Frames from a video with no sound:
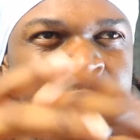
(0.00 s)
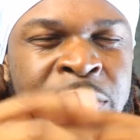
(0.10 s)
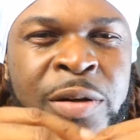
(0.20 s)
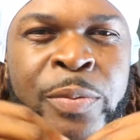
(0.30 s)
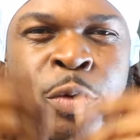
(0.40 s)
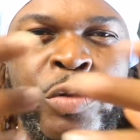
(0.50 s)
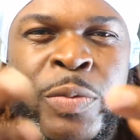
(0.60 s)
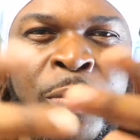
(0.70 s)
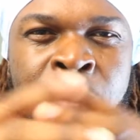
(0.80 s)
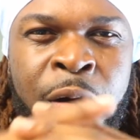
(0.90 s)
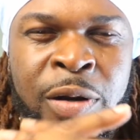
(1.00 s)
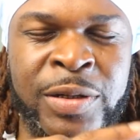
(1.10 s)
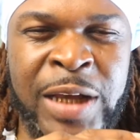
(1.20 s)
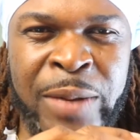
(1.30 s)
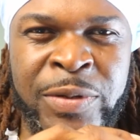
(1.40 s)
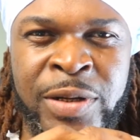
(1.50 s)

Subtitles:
There's an amusement park type